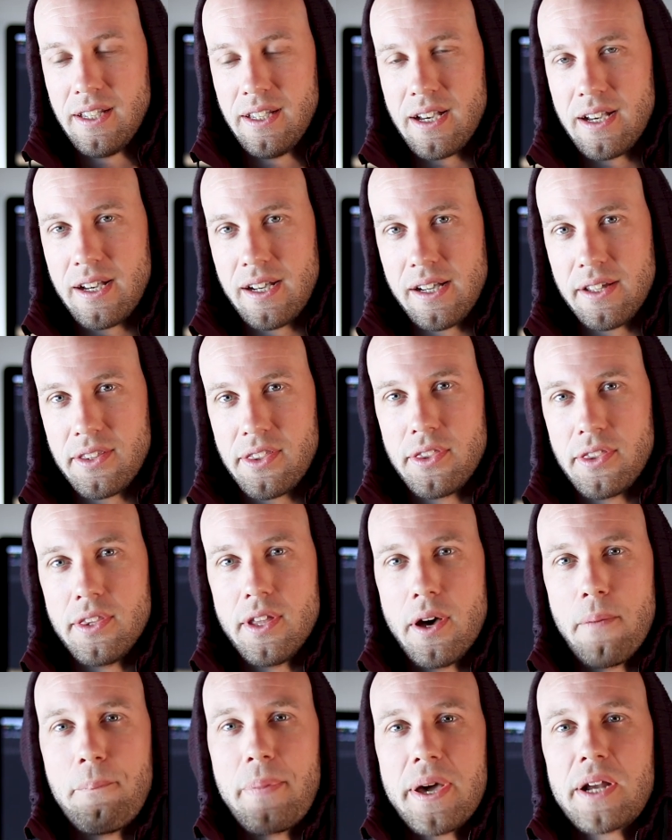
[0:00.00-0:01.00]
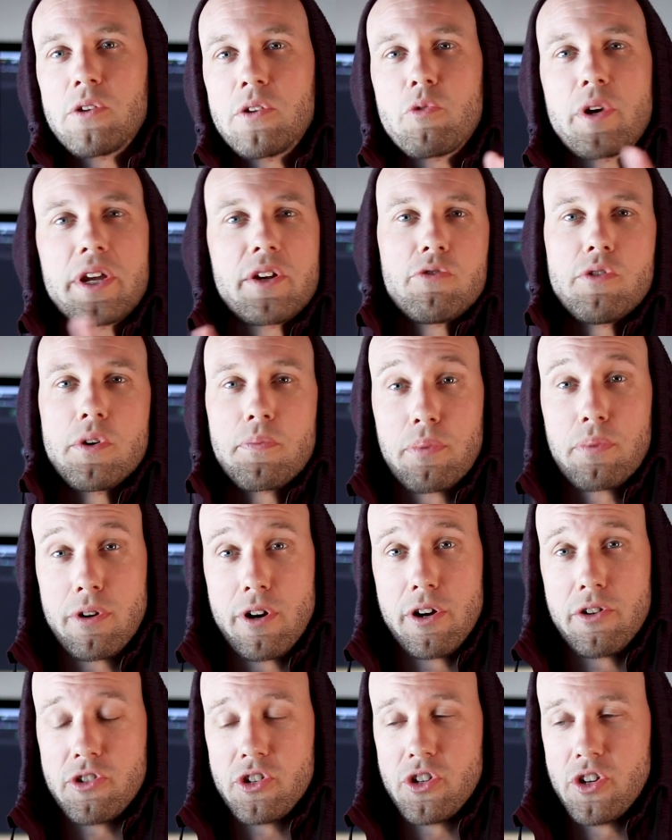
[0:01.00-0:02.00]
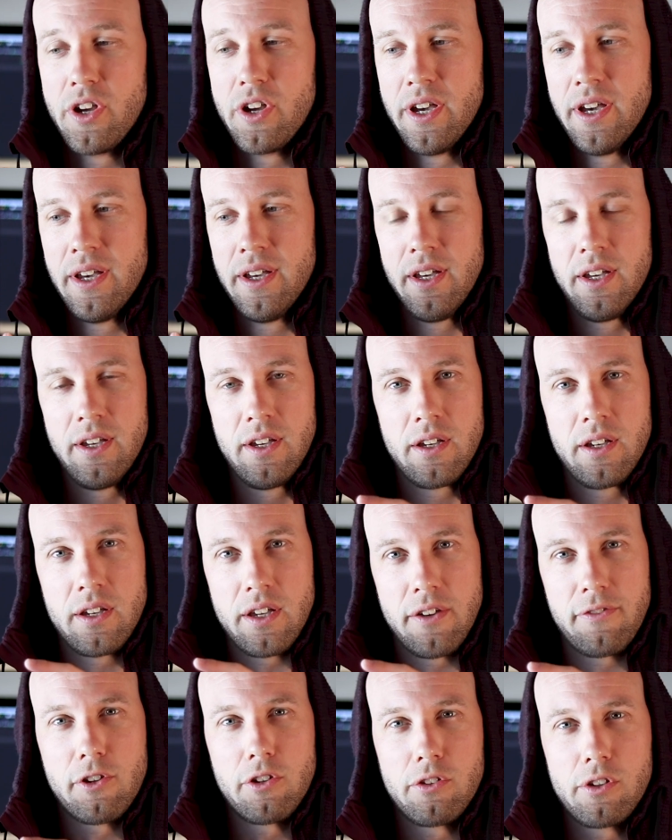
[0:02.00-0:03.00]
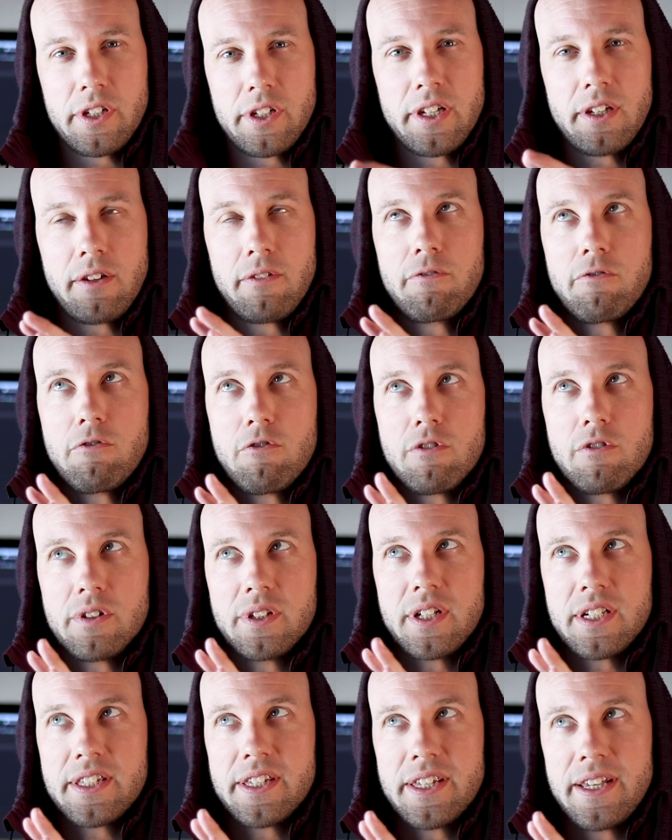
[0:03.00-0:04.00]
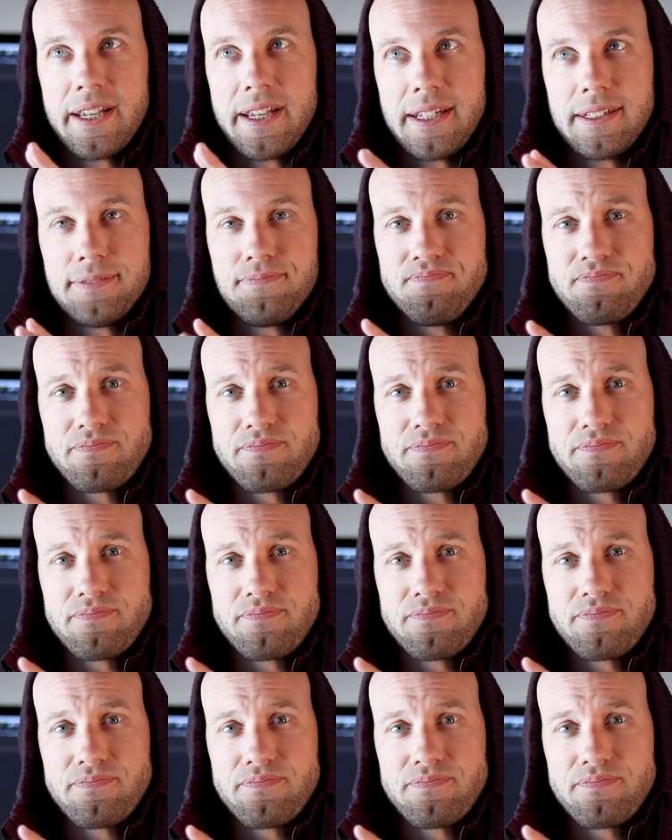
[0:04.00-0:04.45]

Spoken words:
A better way to approach, if you're looking for, let's say,